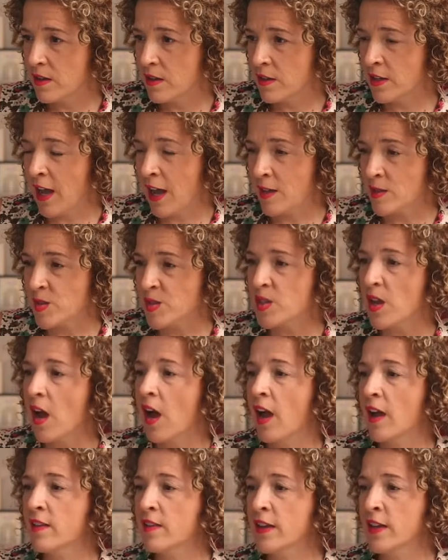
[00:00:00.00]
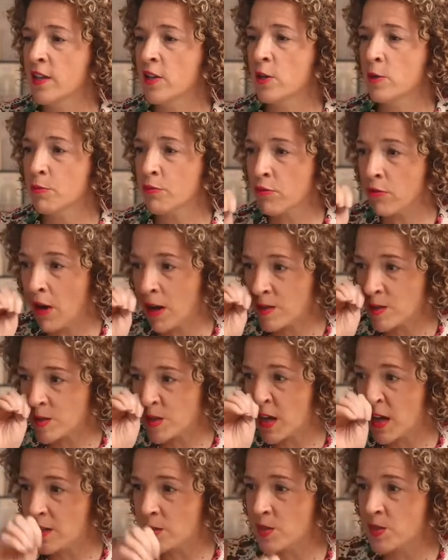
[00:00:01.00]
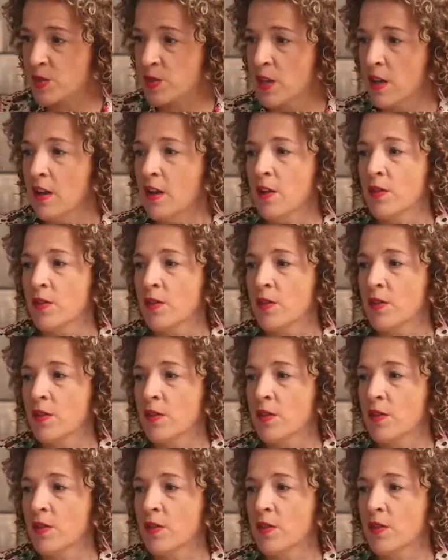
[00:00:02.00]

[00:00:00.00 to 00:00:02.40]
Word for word: yes, highlight your process,